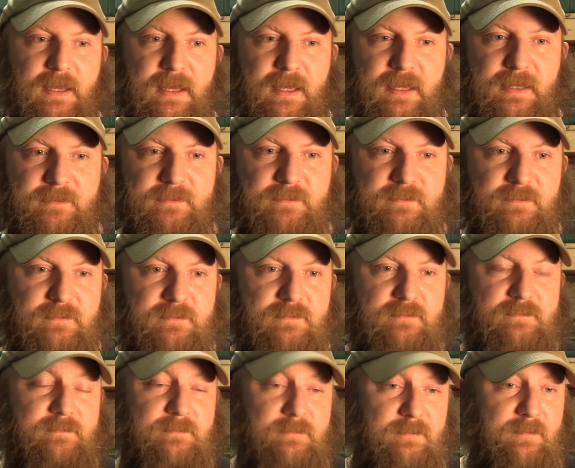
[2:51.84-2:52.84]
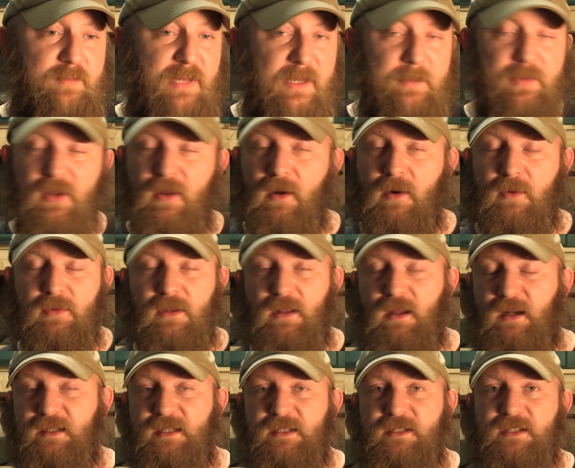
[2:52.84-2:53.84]
And people are
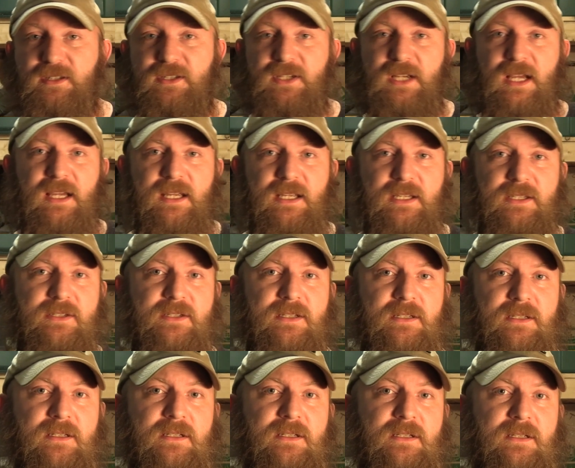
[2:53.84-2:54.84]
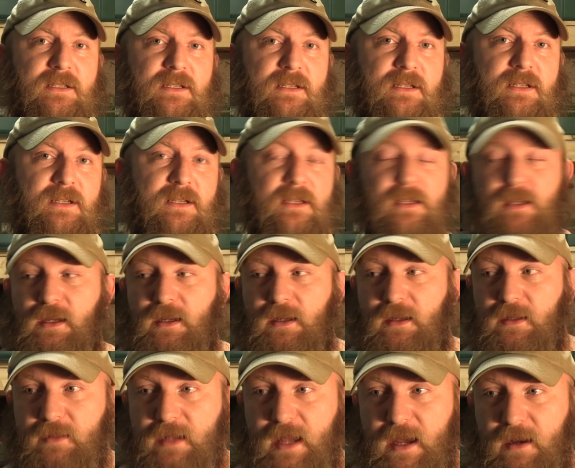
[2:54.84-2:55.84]
reluctant to change.
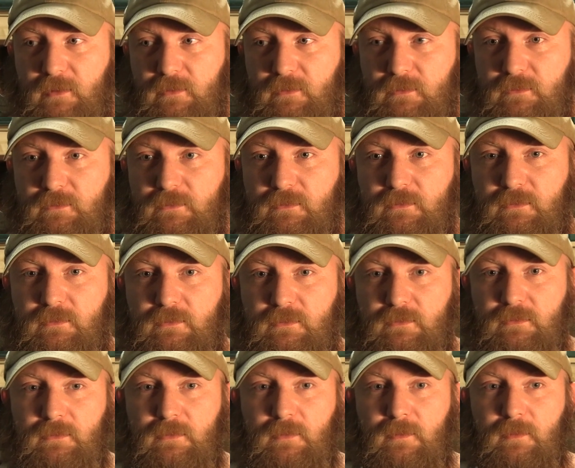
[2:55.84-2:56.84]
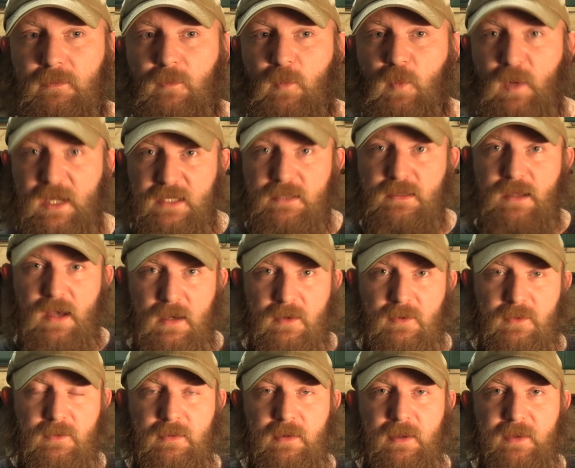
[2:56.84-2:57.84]
Now, we
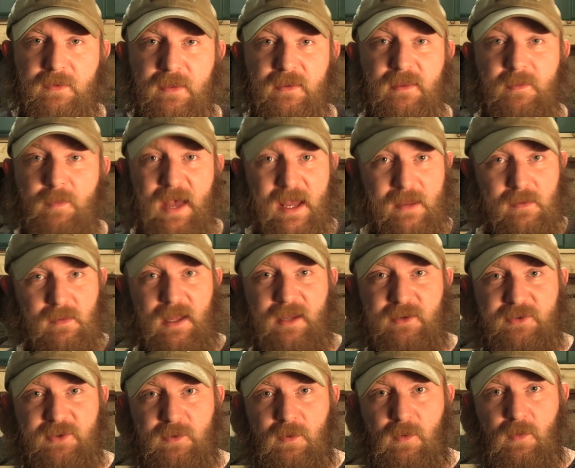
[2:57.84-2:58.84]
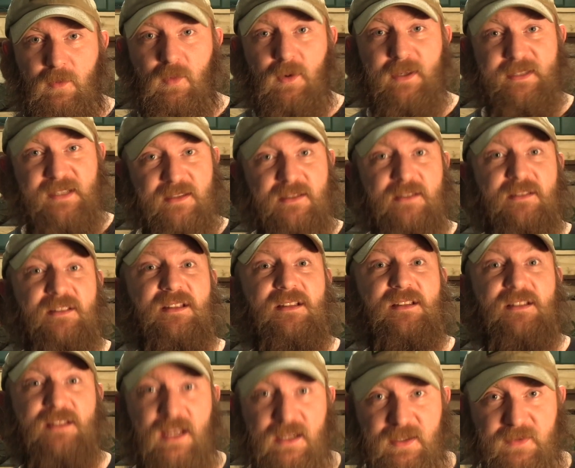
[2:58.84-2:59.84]
know that the backlash wasn't
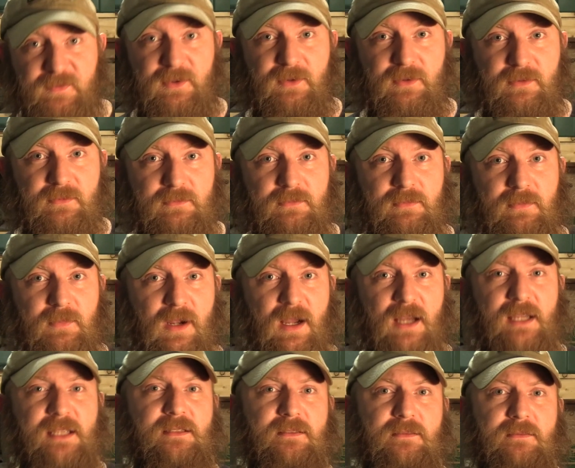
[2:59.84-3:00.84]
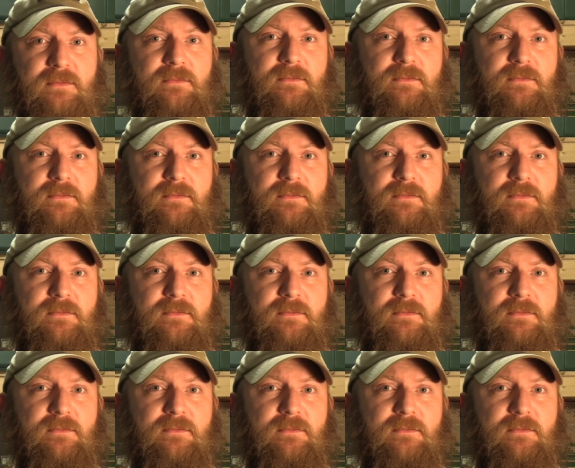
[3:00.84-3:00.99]
successful, right?